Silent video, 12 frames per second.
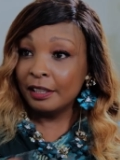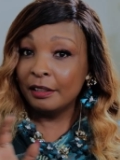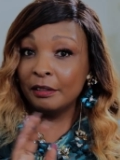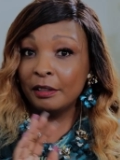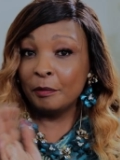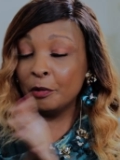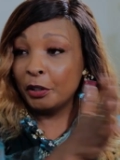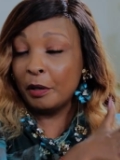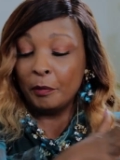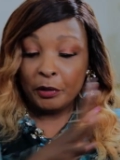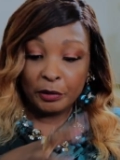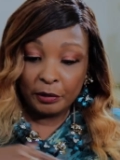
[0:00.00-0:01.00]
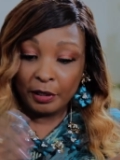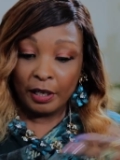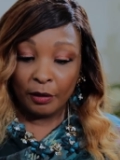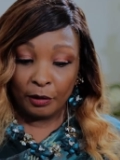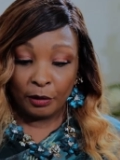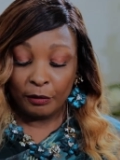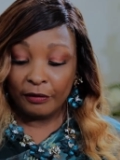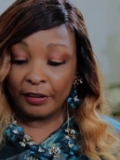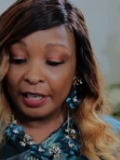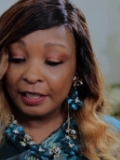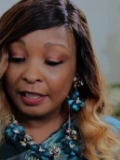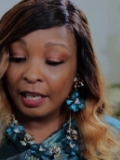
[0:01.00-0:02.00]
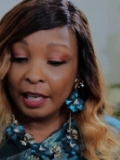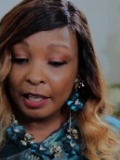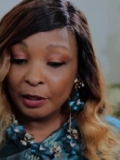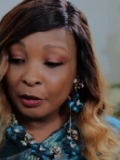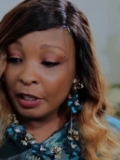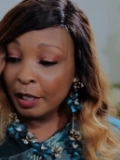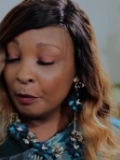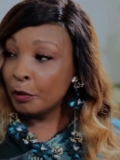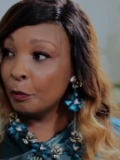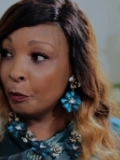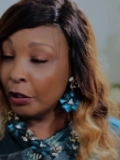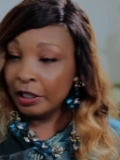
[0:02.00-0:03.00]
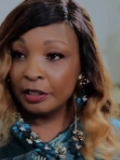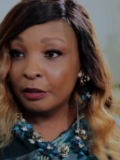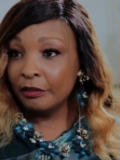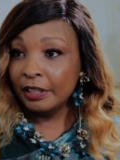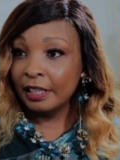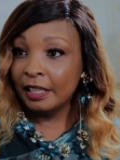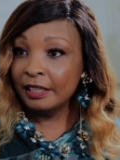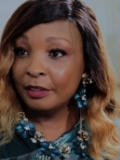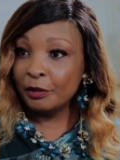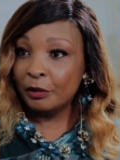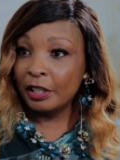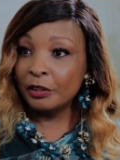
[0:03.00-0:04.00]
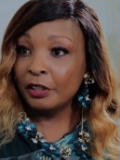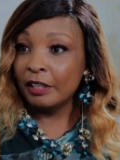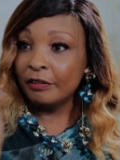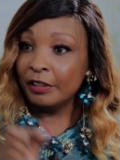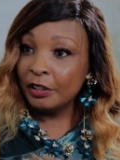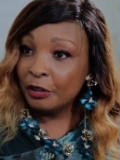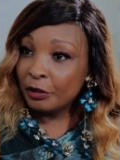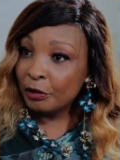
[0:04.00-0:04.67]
I'm talking about all of us. You boil it overnight so that you can feed your